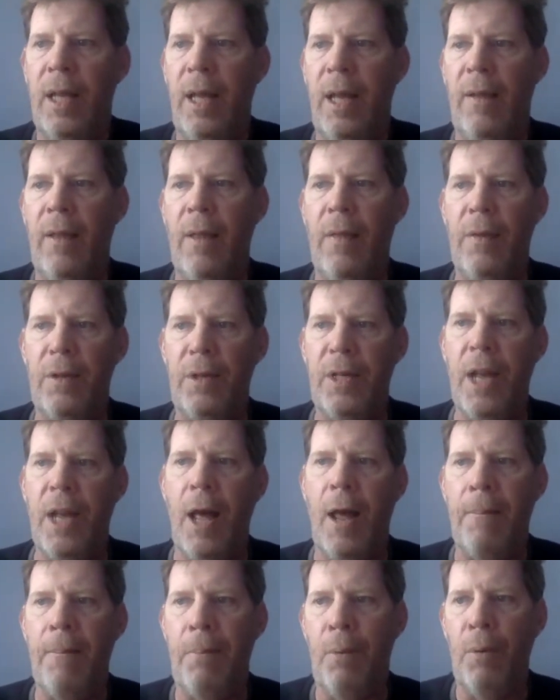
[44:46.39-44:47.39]
And then there's
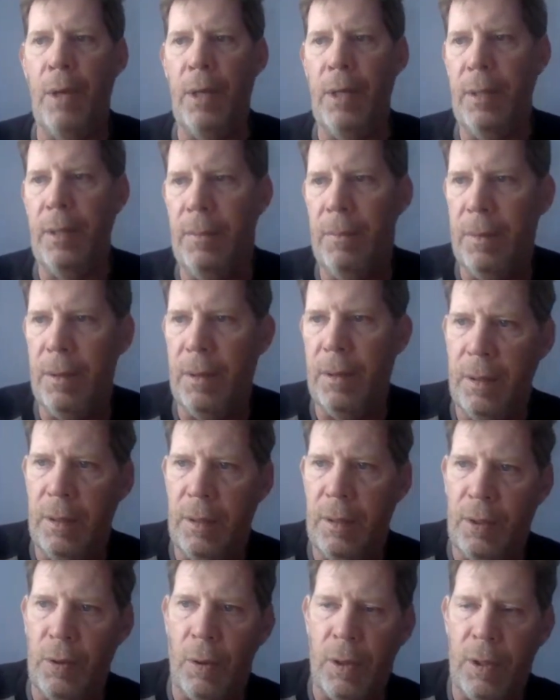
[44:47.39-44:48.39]
non-point
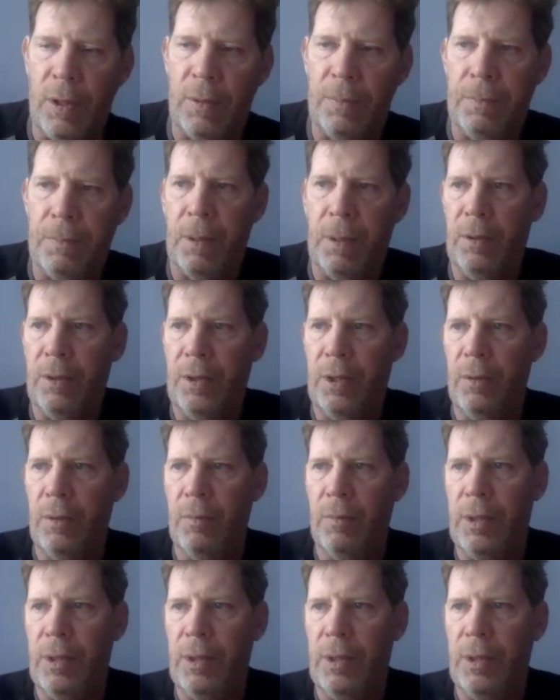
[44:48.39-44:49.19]
source pollution,